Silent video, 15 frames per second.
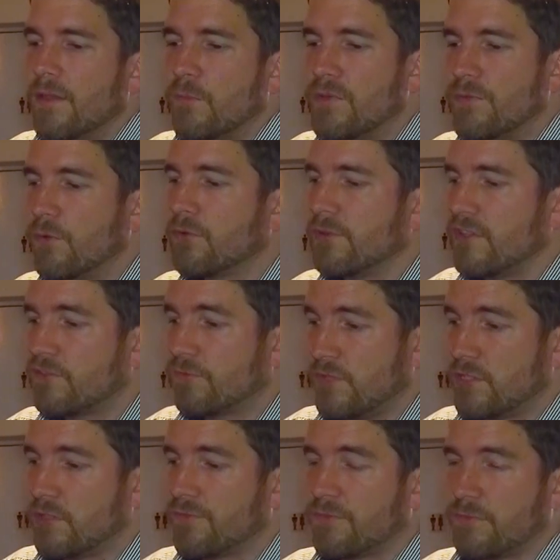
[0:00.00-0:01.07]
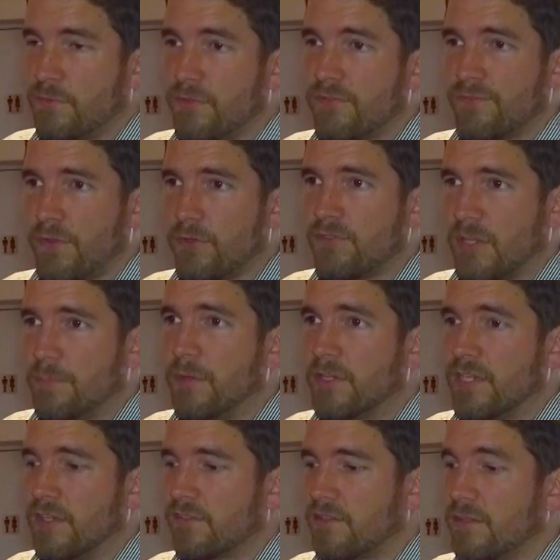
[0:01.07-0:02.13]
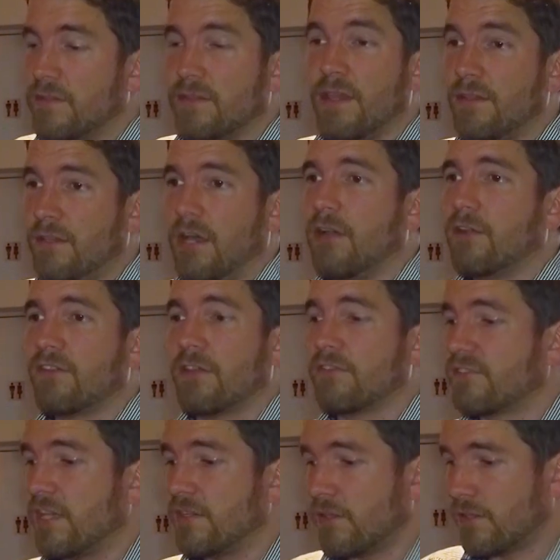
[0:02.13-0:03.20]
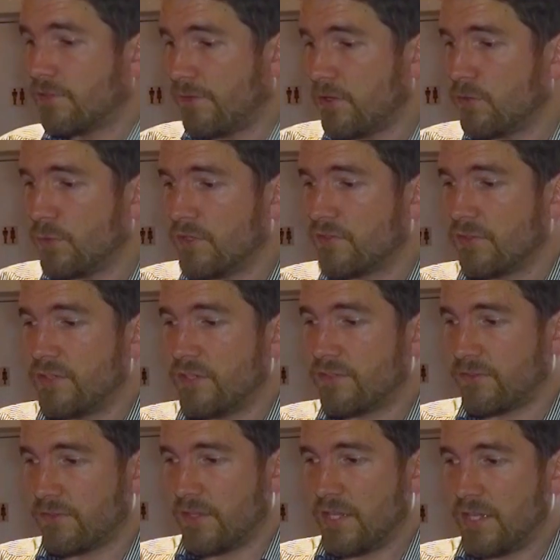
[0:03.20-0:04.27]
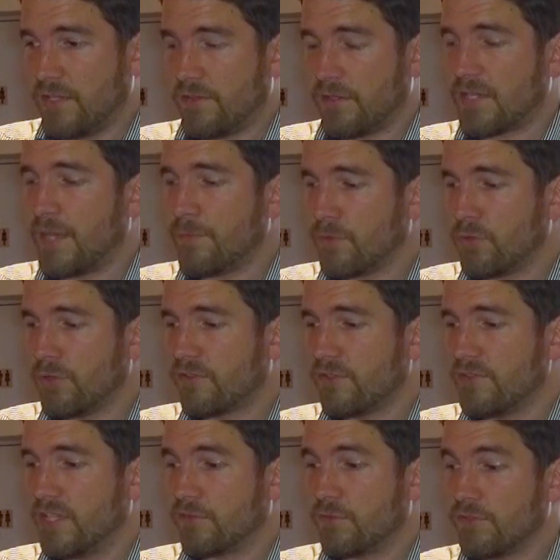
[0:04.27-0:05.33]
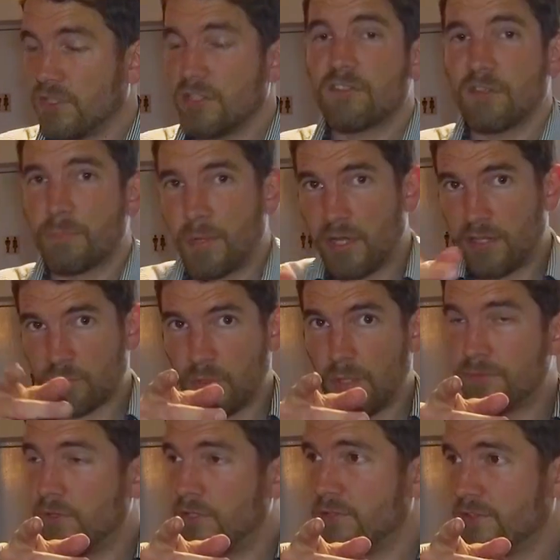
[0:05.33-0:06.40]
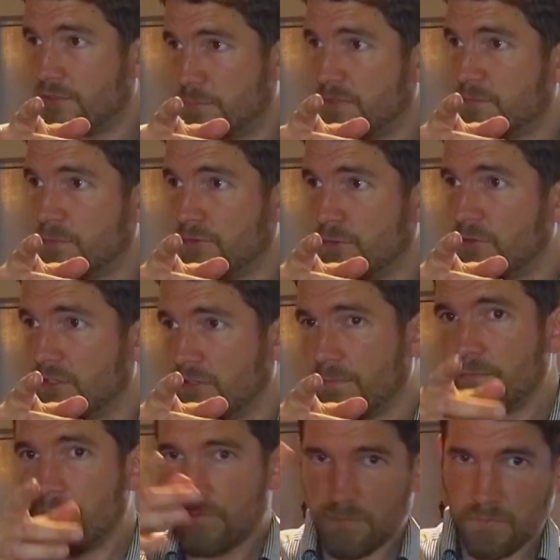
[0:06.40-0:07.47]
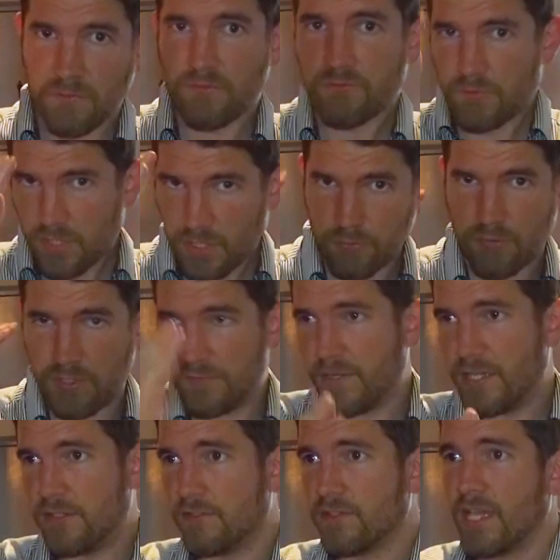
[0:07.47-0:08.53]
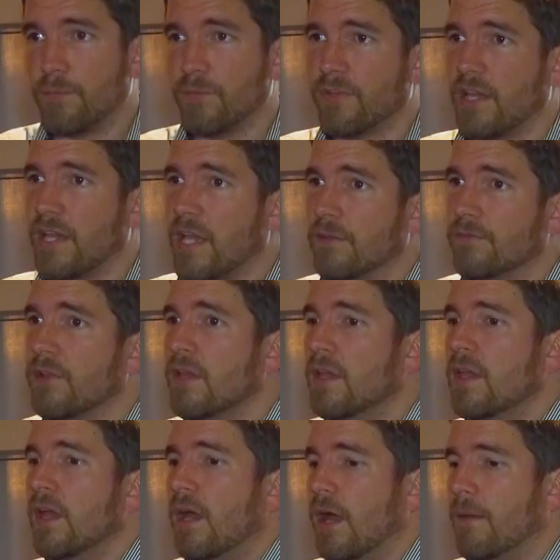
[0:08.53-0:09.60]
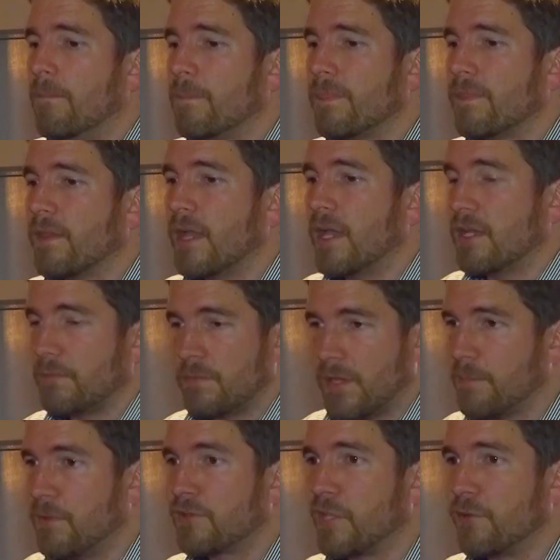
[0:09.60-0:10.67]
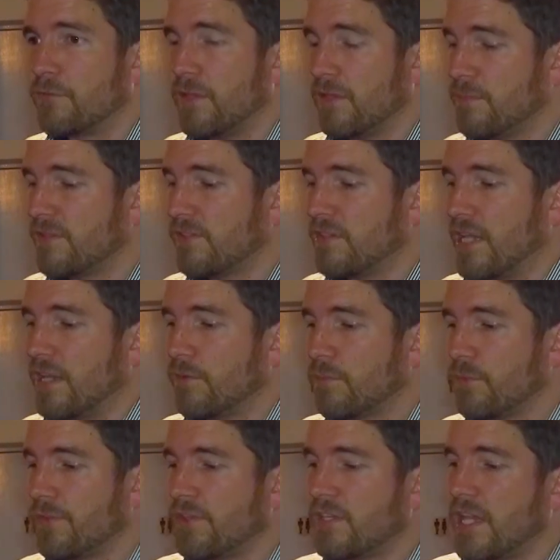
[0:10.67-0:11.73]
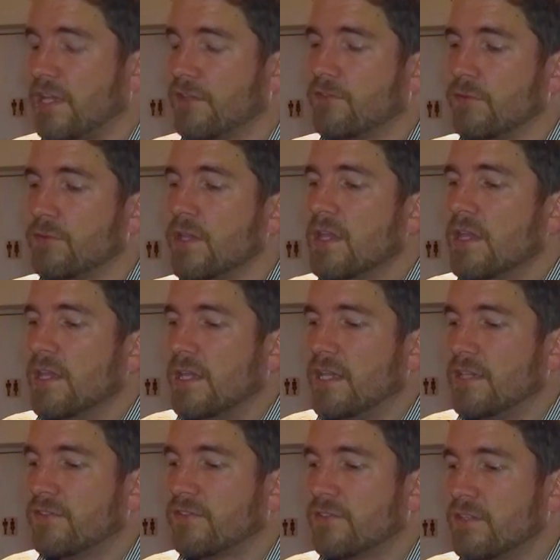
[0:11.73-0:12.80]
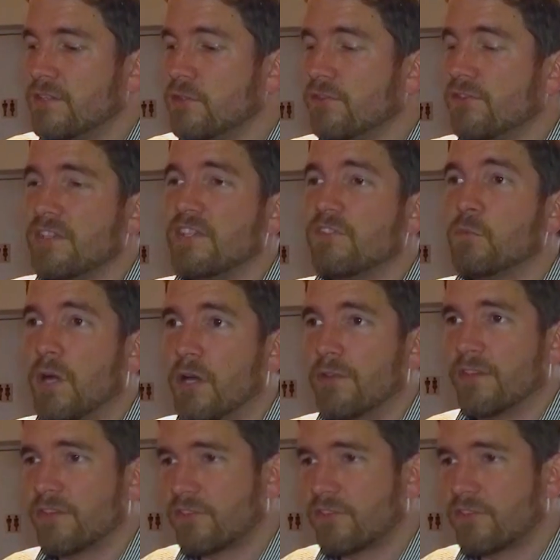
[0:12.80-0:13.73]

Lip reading: We've all got these really good phones in our pockets, and I'll say that the phone quality on this here, the camera quality on this is going to surpass what I'm doing on this big bazooka country invader camera that I have. And I'm okay with admitting that. What they can do is using these well. They're